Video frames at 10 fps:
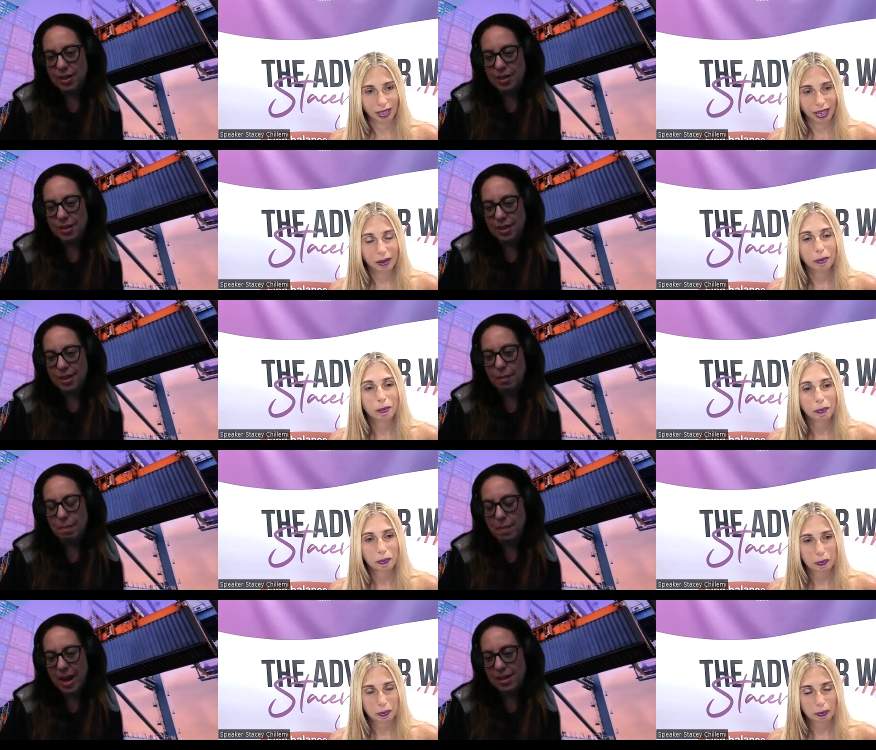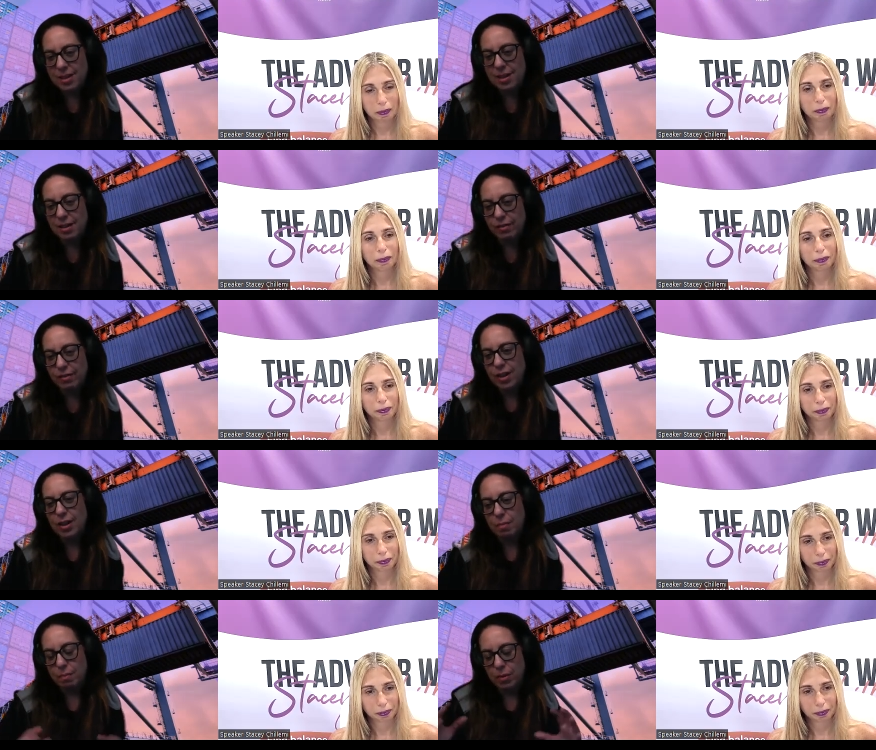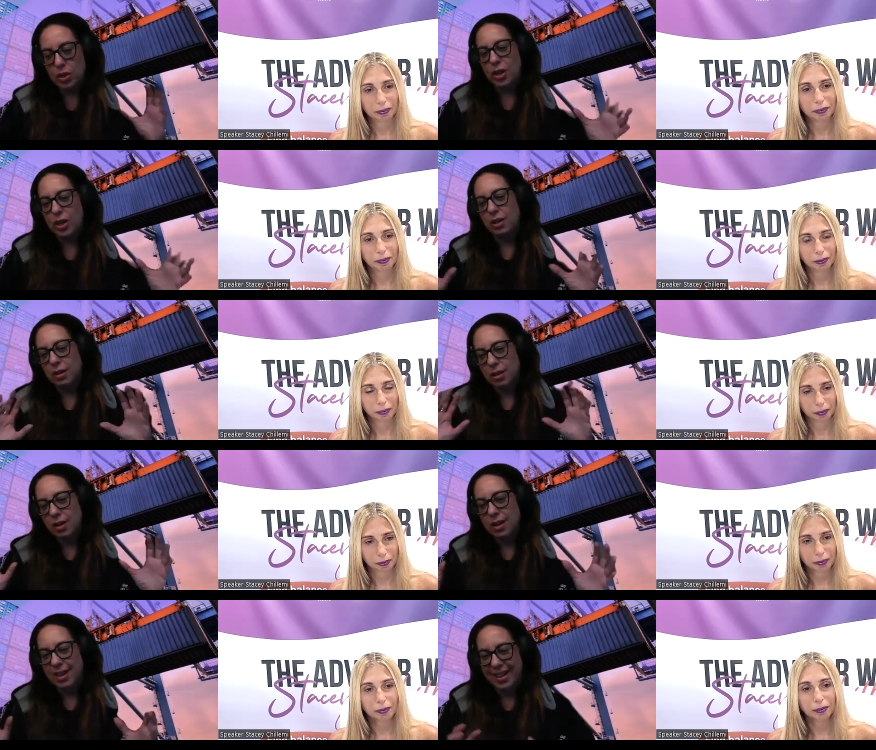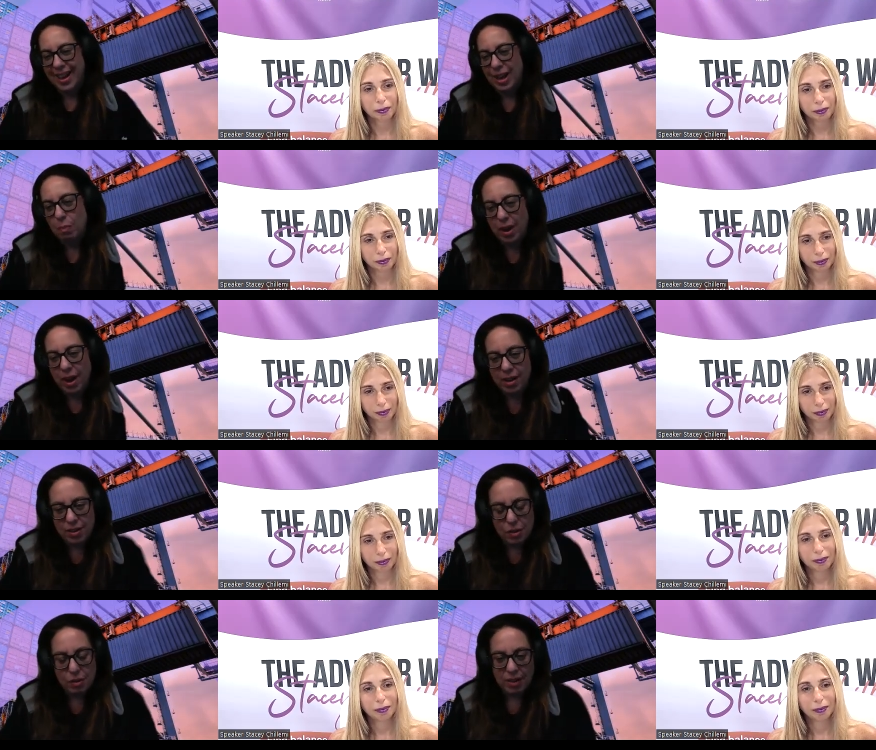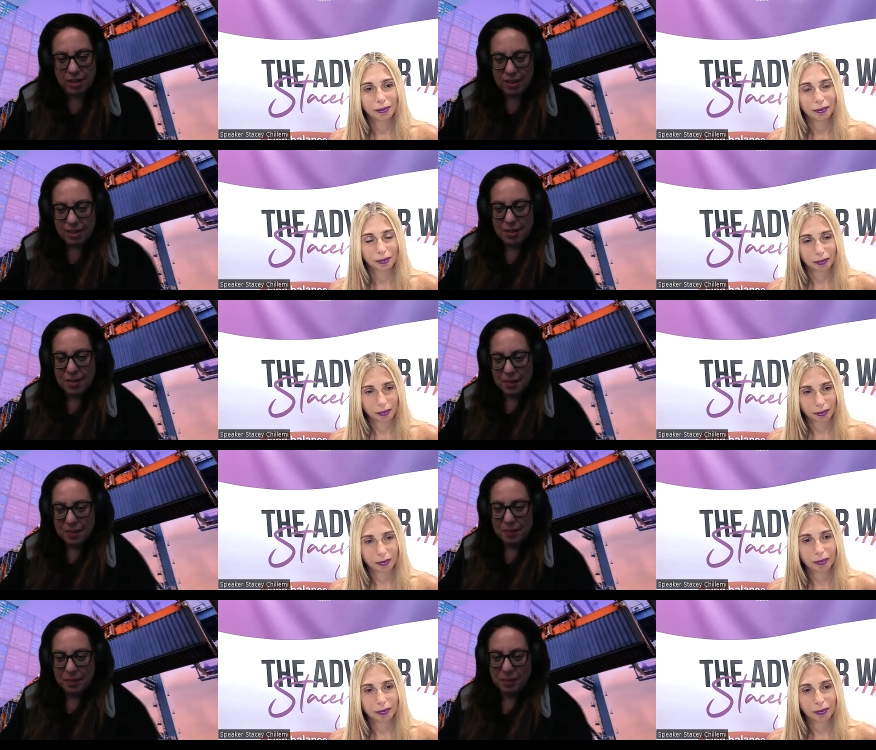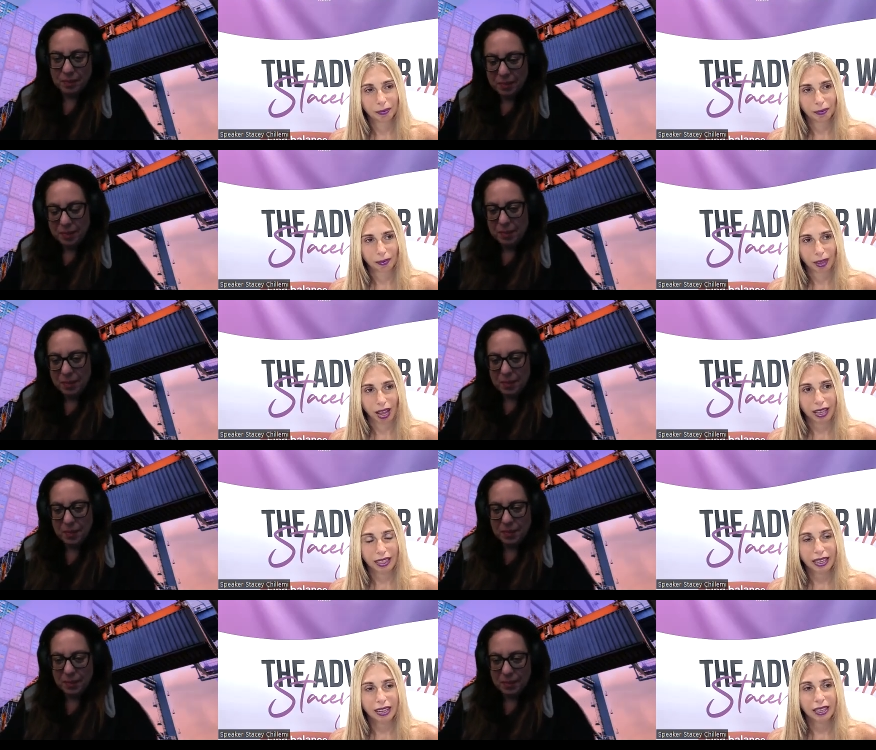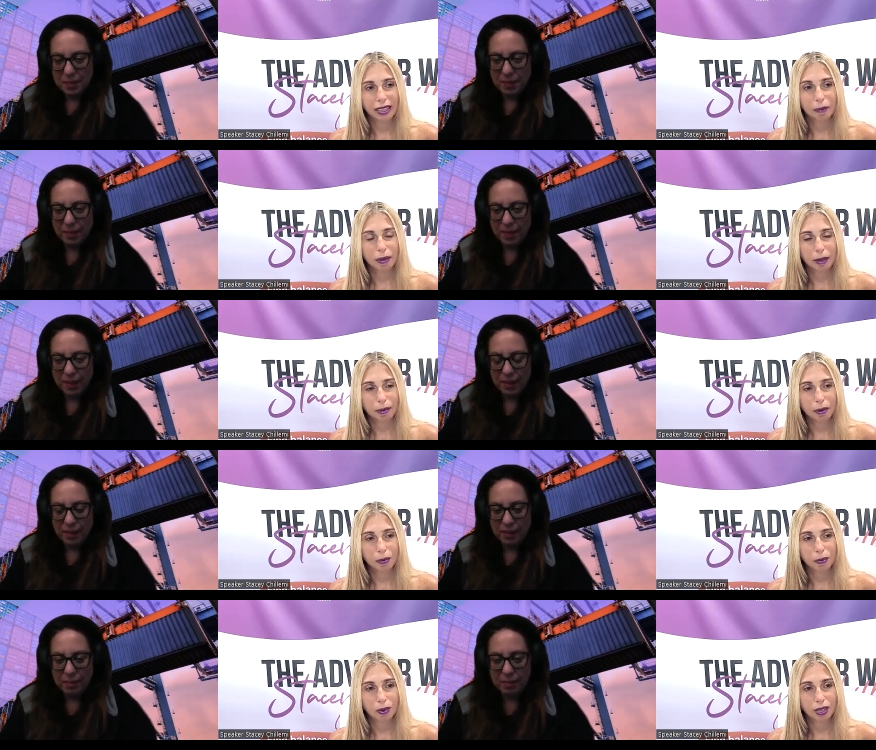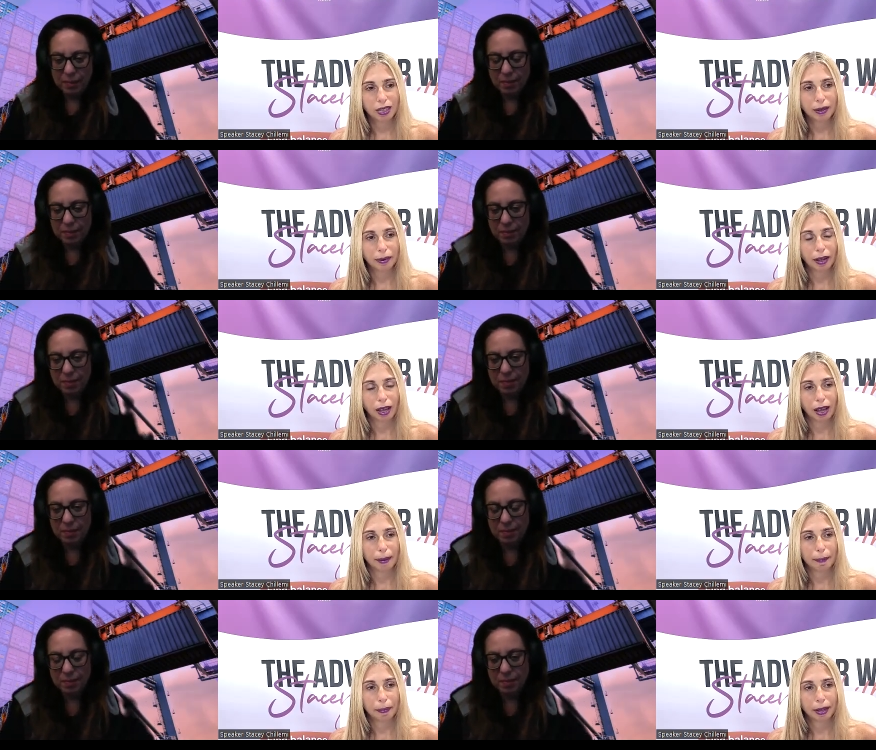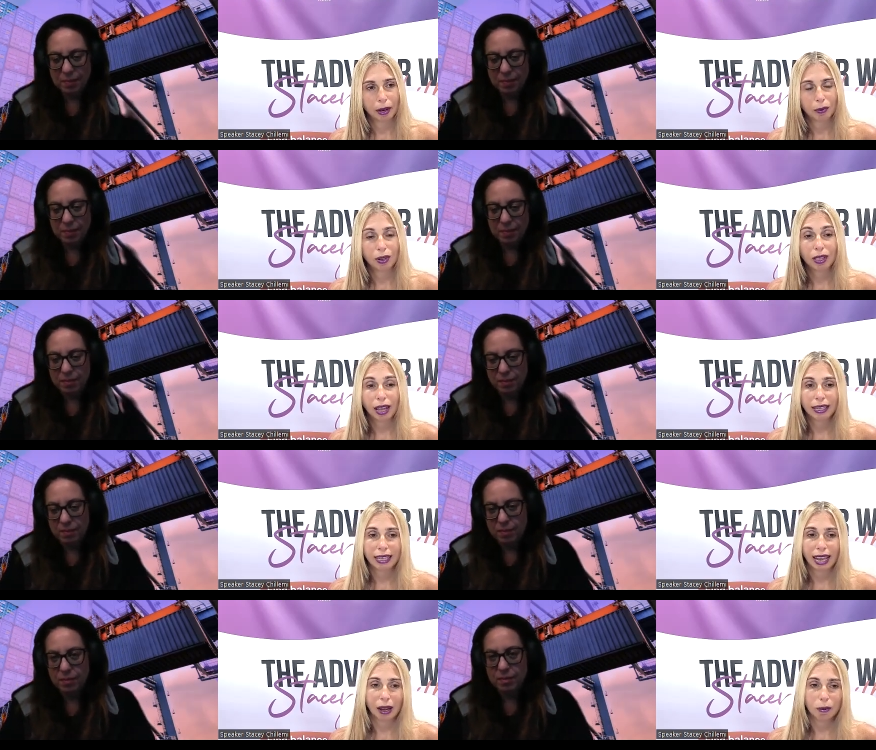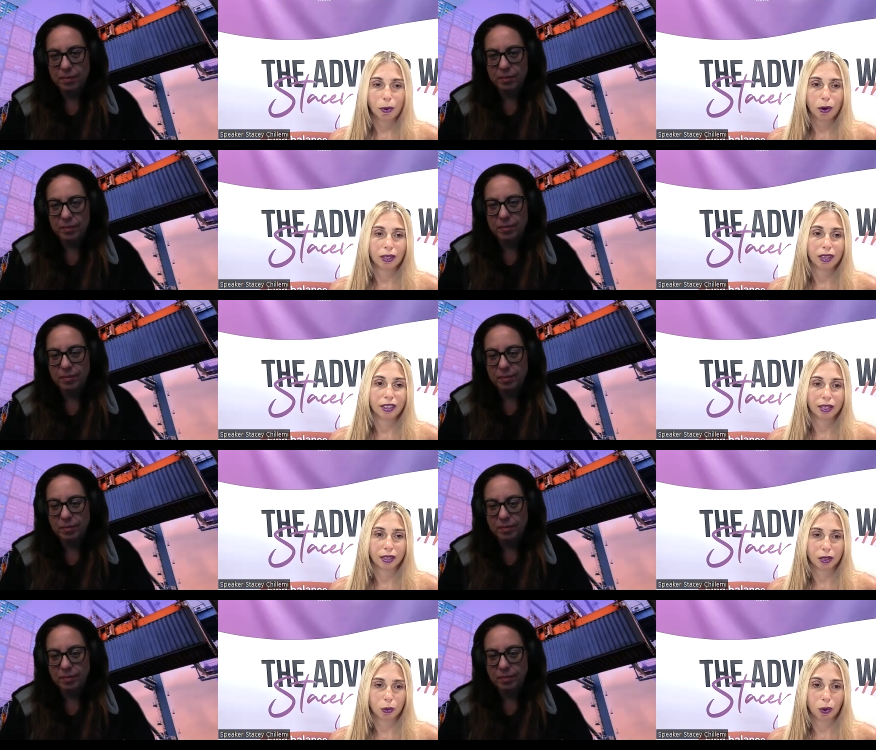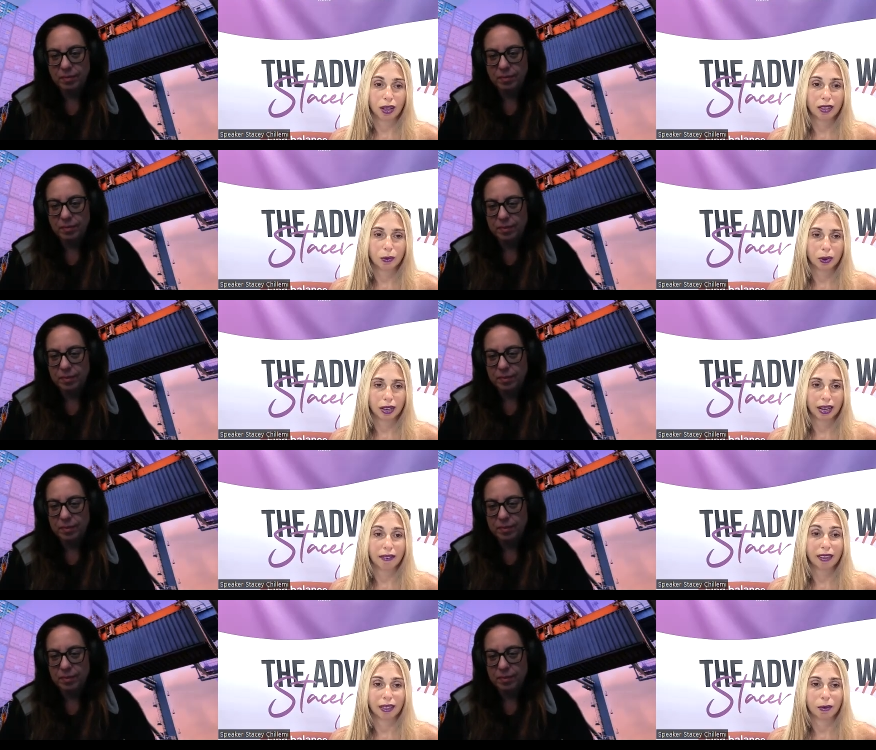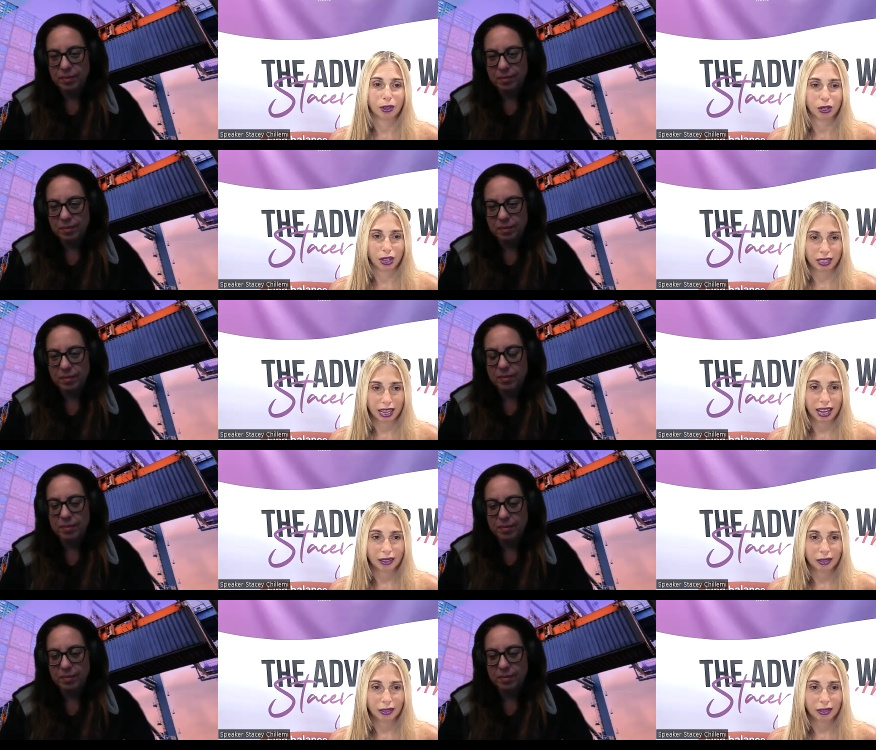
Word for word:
Speaker 1: that's that's a massive machine like behind the screens.
Speaker 2: I think I think people really um, realized how important logistics was when everything was shut